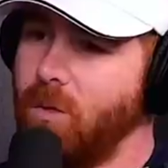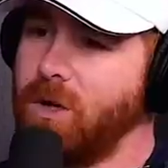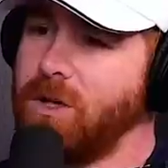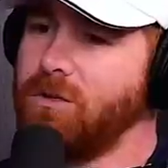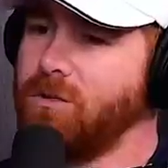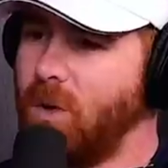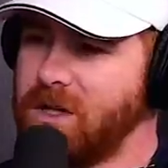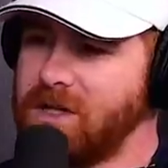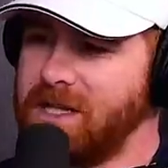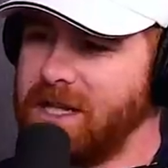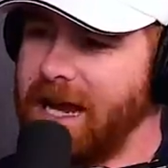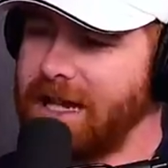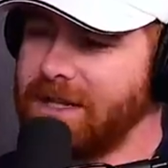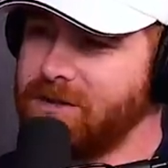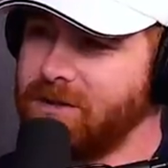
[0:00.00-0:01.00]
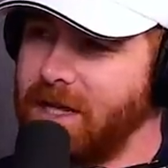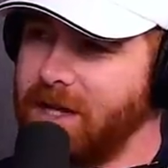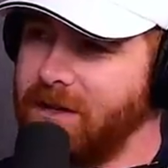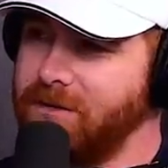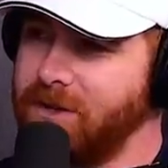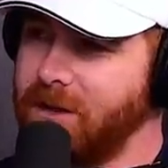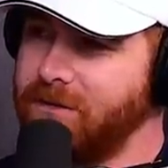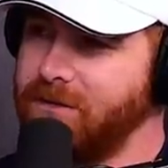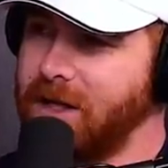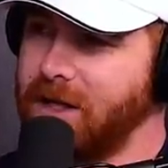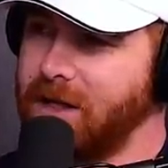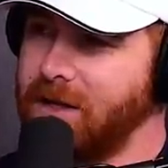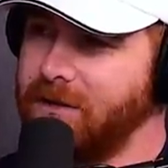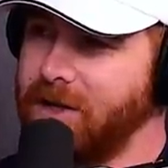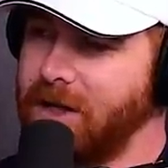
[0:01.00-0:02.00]
What do you? What's the answer then? If you if they
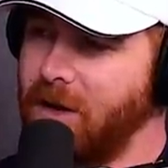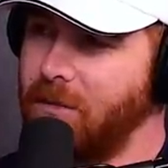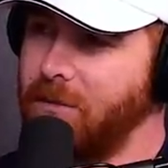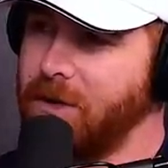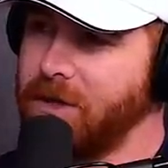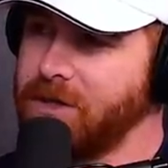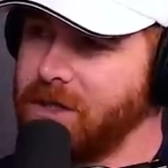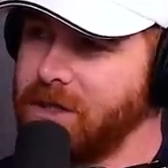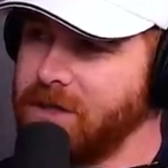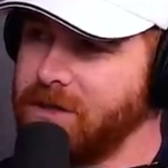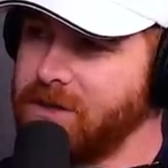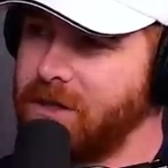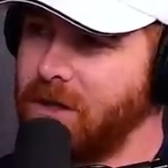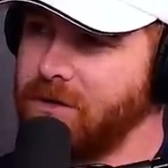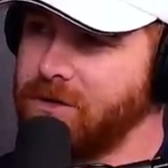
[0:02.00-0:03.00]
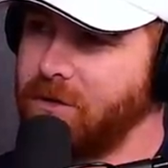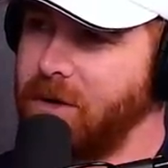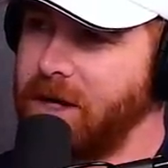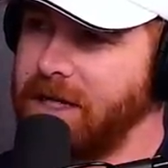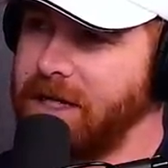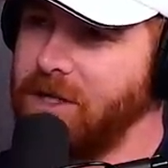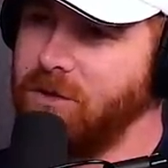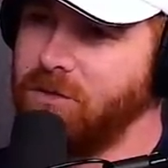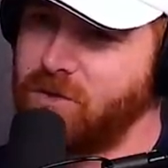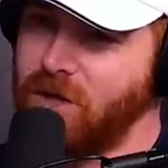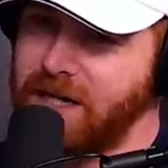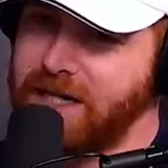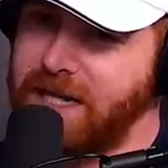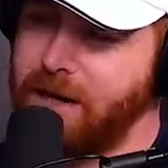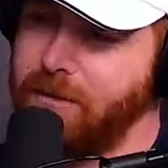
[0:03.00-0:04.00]
if they don't push it and it just goes away, can you try
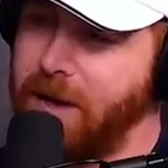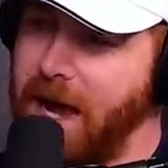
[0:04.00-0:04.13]
to get it